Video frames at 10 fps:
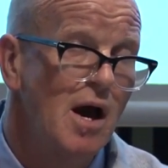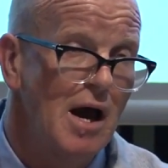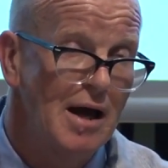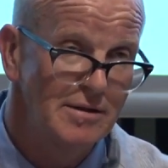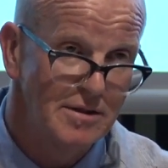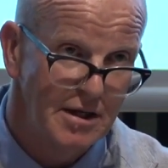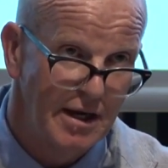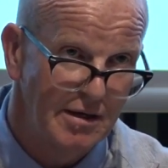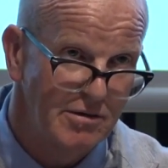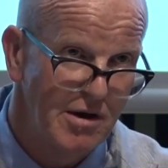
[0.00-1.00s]
And
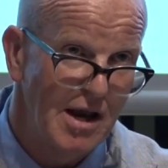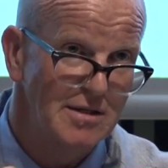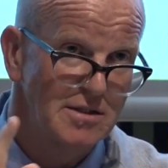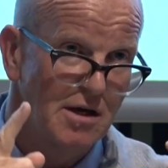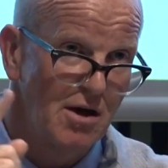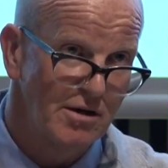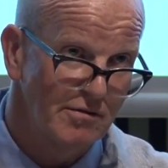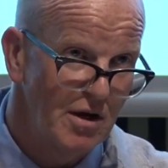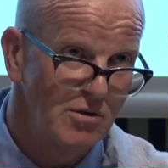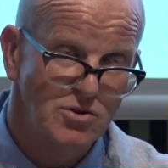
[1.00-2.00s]
it creates a kind
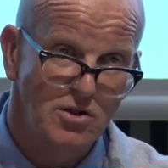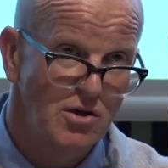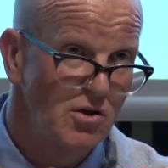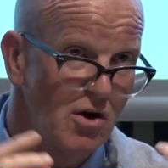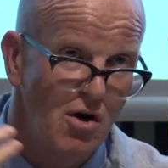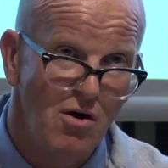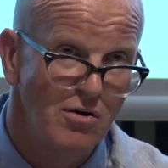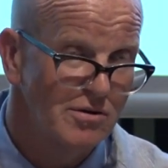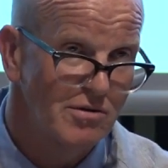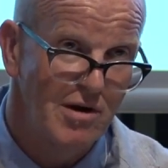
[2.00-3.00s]
of culture that you
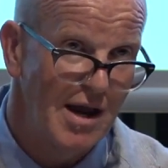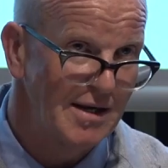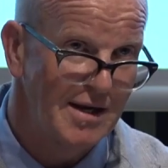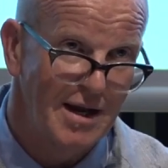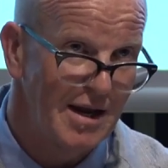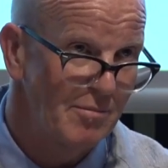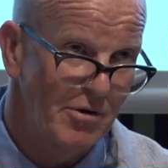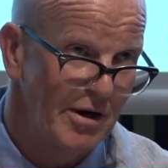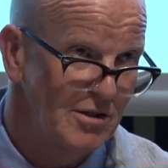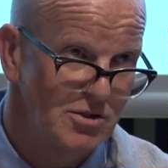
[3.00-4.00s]
can't create
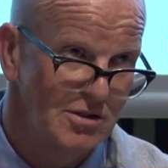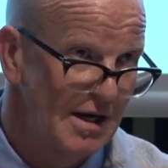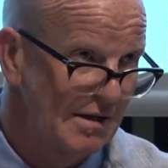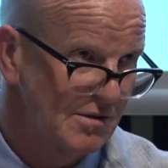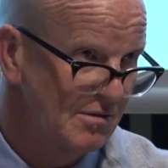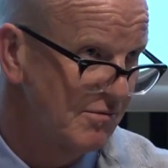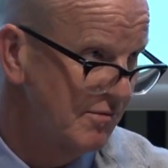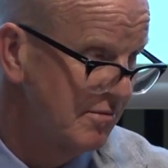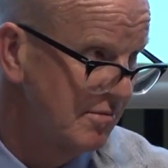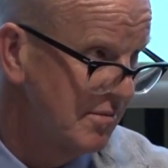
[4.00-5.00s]
collaboration out of
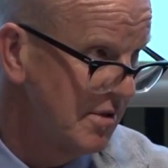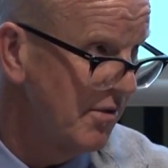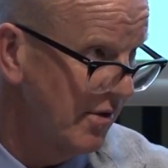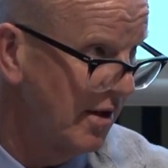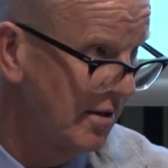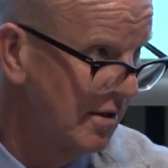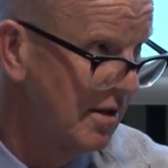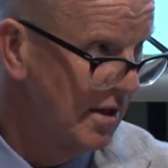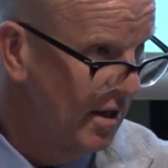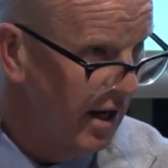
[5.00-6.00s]
nothing.
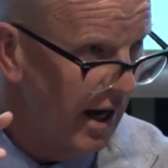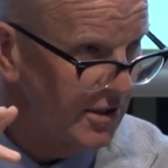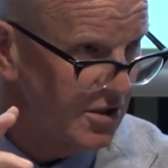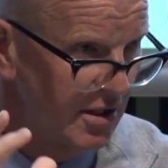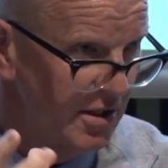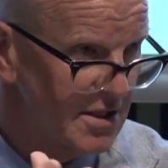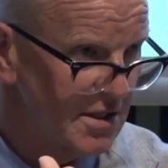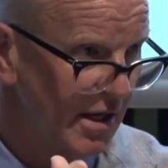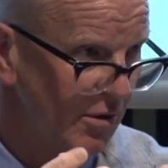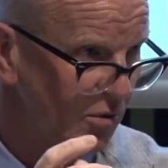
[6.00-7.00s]
Actually, the
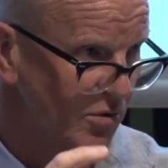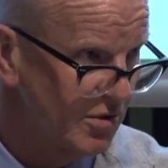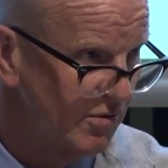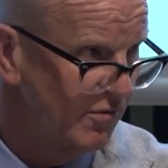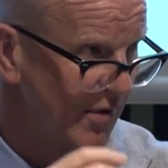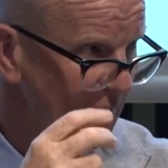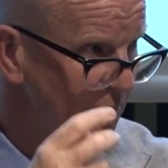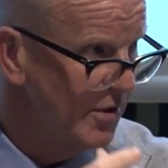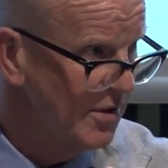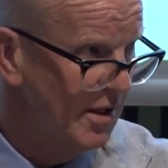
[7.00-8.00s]
skills of
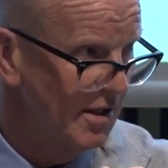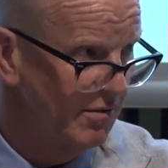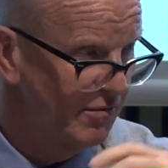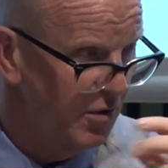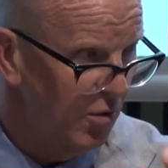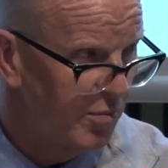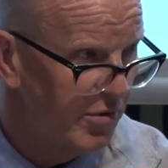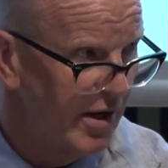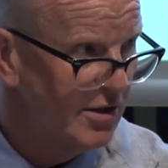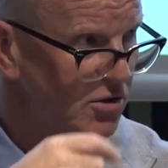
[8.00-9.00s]
empathy, of
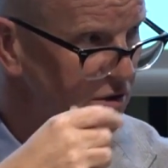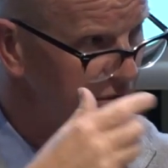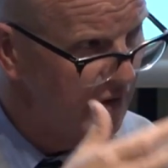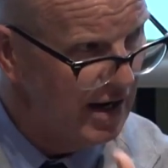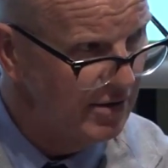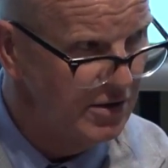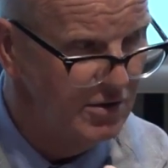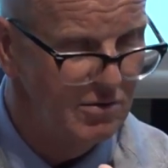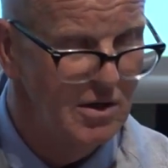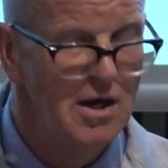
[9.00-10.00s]
cooperation, of how
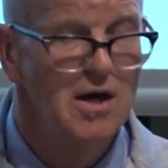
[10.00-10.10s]
you